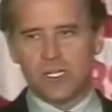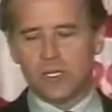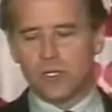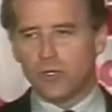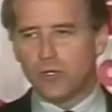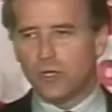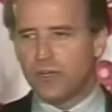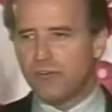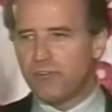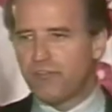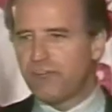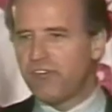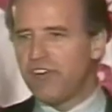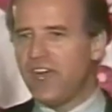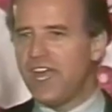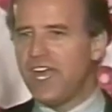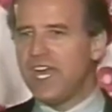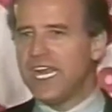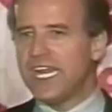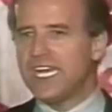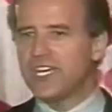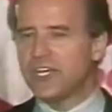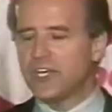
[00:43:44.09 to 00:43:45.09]
could
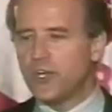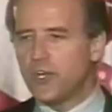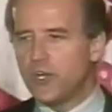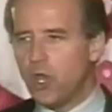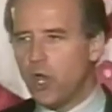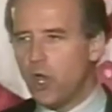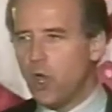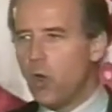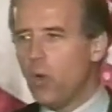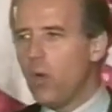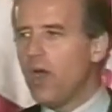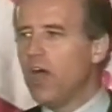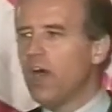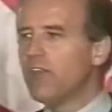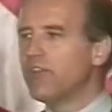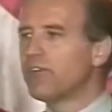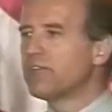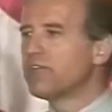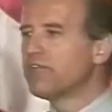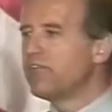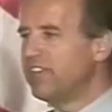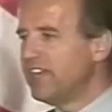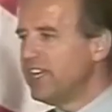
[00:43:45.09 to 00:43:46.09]
find no
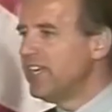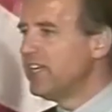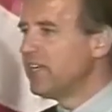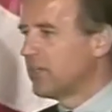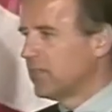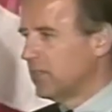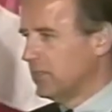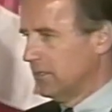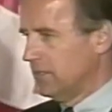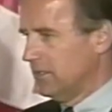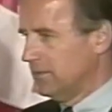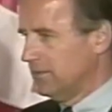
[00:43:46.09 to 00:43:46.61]
other vehicle